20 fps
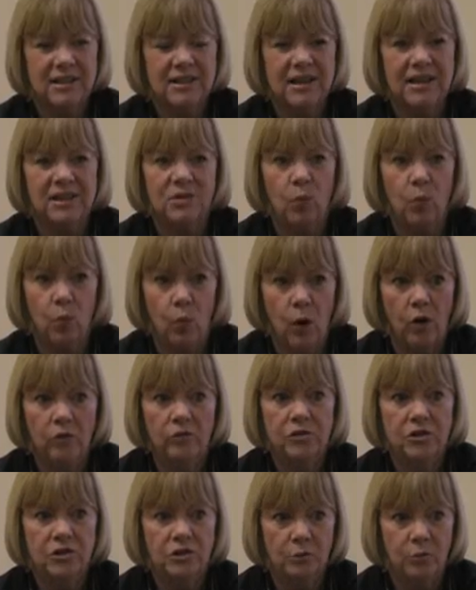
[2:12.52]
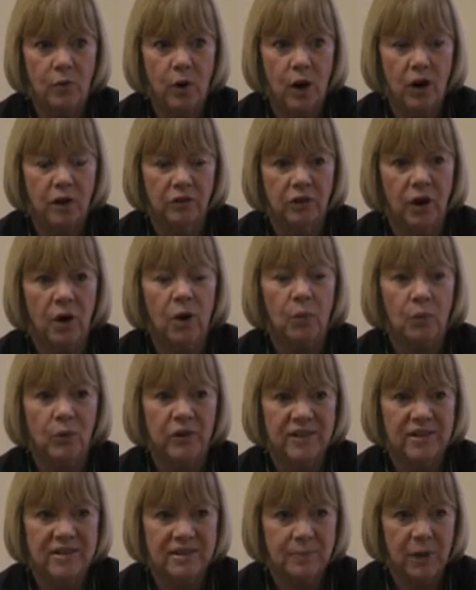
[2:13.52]
it's this one-to-one
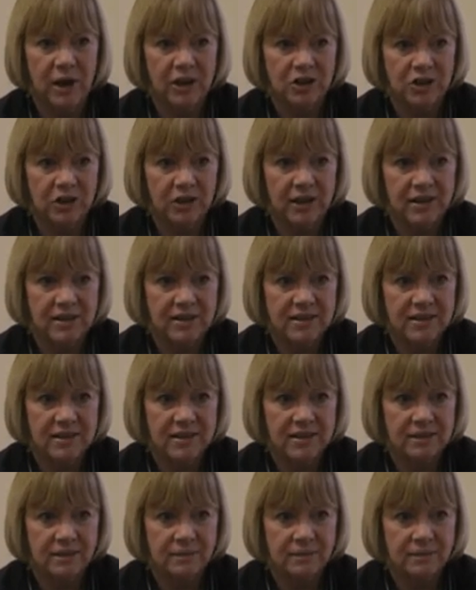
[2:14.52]
with a specialist.